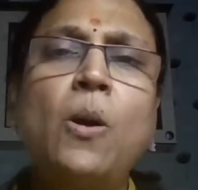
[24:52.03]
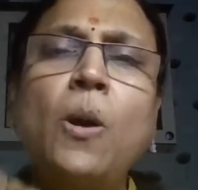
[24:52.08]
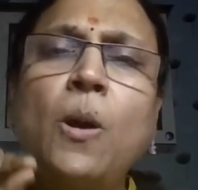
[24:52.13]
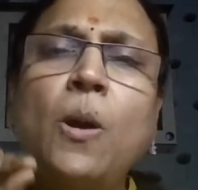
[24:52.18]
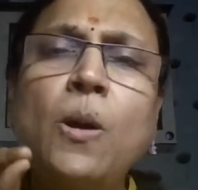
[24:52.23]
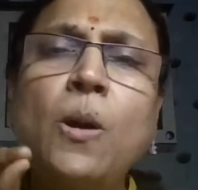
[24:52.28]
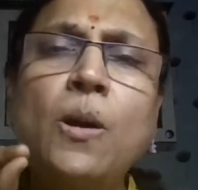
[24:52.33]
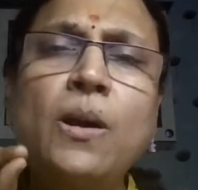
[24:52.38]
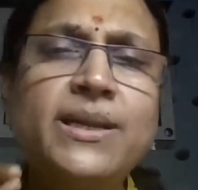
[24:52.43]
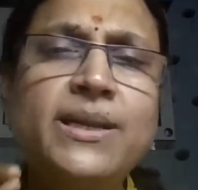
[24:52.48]

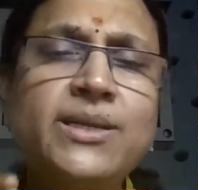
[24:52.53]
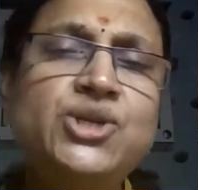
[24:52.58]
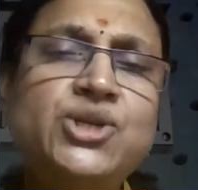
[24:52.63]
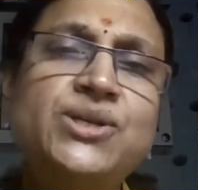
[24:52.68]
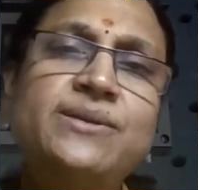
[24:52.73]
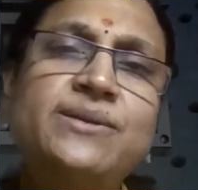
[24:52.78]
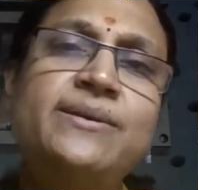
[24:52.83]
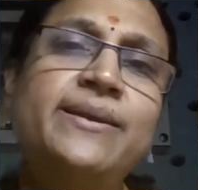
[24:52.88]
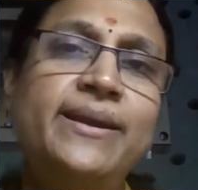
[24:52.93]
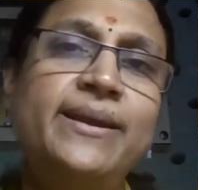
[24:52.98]
all
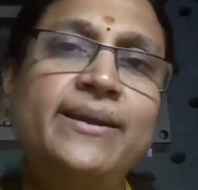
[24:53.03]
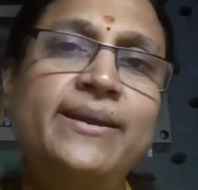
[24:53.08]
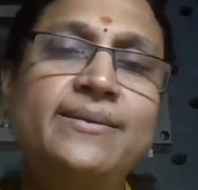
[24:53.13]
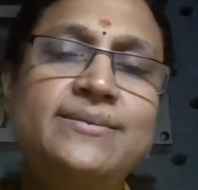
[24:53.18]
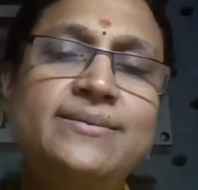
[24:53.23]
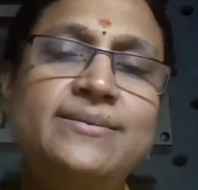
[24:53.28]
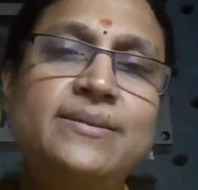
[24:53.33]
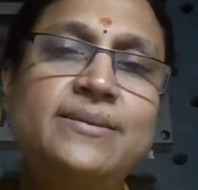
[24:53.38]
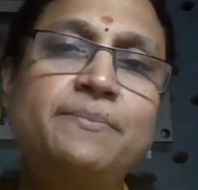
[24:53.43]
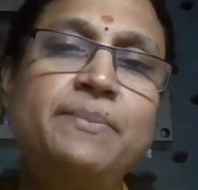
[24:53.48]
engineering
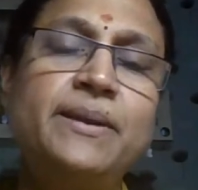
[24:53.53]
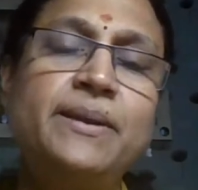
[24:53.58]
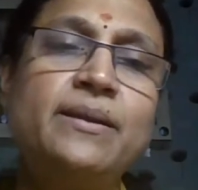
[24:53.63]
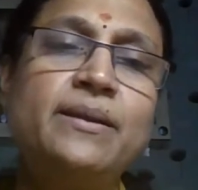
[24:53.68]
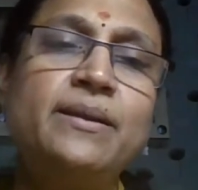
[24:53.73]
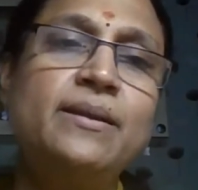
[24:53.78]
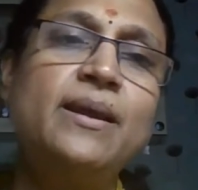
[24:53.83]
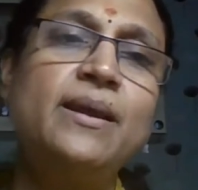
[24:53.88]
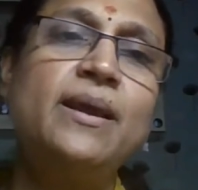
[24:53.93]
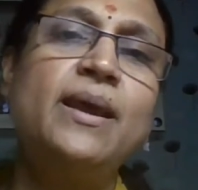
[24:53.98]

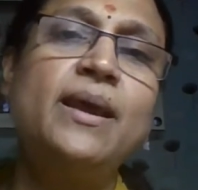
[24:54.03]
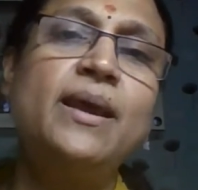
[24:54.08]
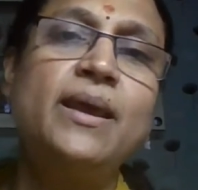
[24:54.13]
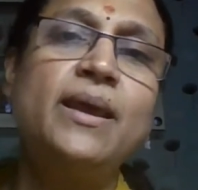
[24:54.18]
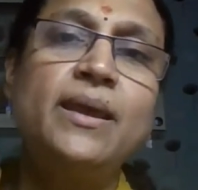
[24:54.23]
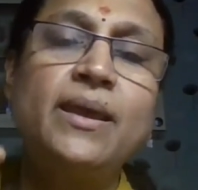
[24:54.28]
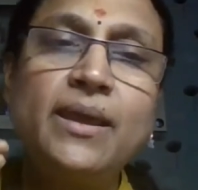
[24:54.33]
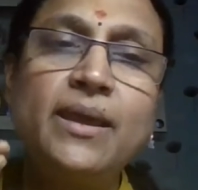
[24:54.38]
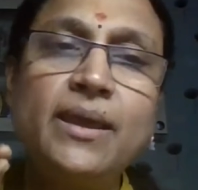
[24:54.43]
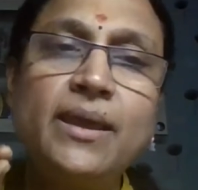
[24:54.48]
discipline
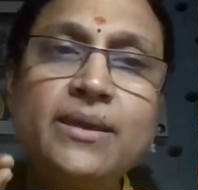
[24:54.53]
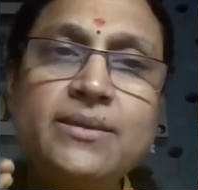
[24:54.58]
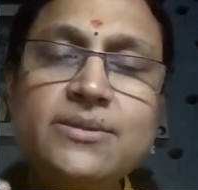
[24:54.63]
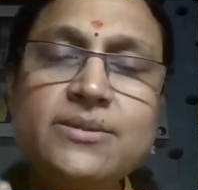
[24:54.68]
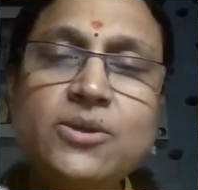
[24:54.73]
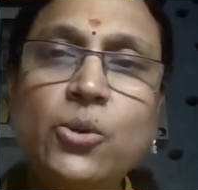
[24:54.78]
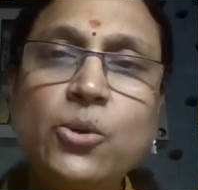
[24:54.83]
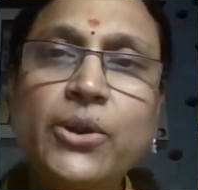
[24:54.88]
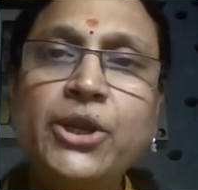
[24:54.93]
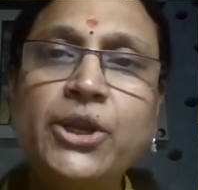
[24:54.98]

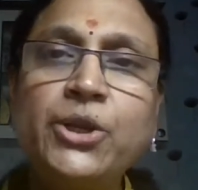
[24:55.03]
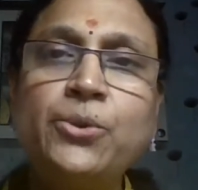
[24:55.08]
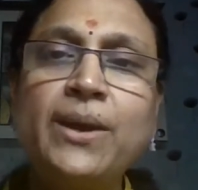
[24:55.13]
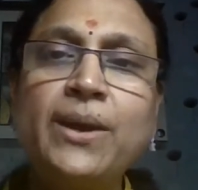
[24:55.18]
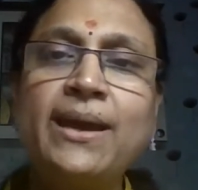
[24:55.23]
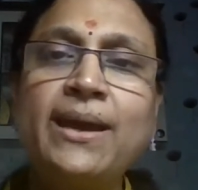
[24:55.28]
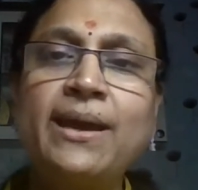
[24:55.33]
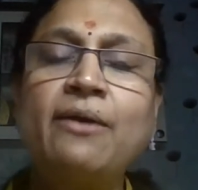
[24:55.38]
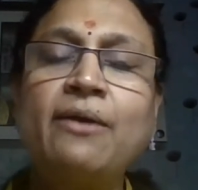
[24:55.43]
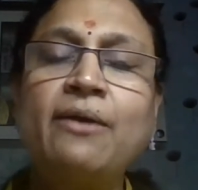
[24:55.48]
is going
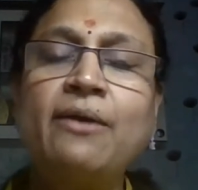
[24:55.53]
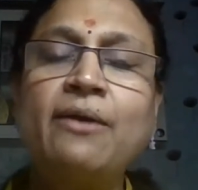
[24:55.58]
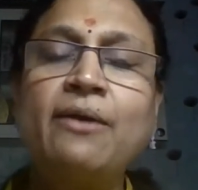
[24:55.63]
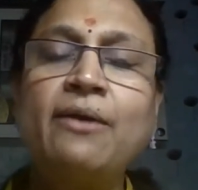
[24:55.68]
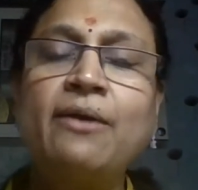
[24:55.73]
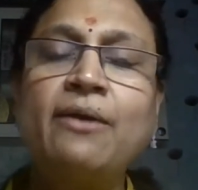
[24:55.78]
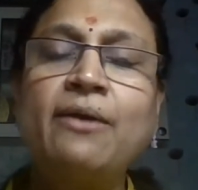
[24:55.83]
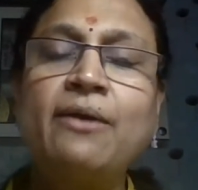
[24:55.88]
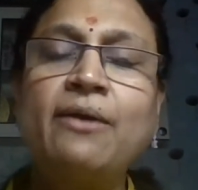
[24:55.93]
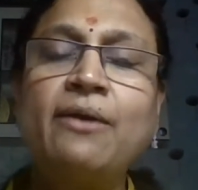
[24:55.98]
to have
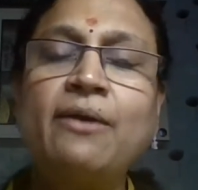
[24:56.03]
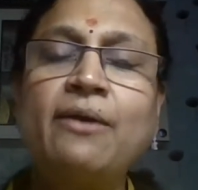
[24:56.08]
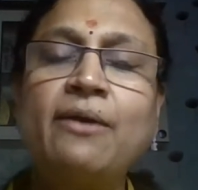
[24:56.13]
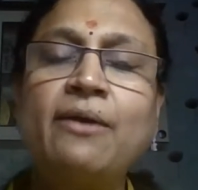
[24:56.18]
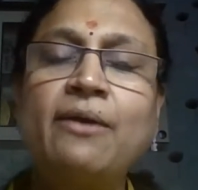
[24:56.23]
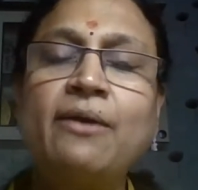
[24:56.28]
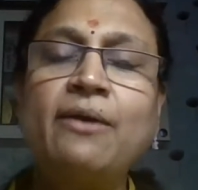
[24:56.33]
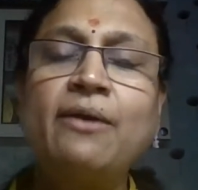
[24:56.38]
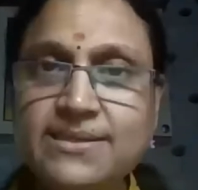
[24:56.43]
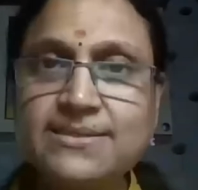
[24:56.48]
all
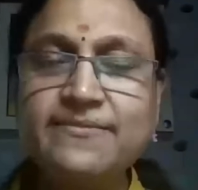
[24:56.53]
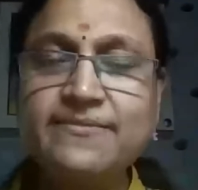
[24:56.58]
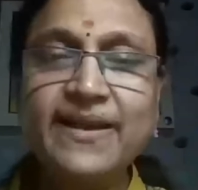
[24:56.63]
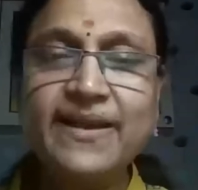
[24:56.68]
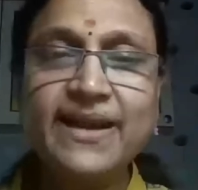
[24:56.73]
of this.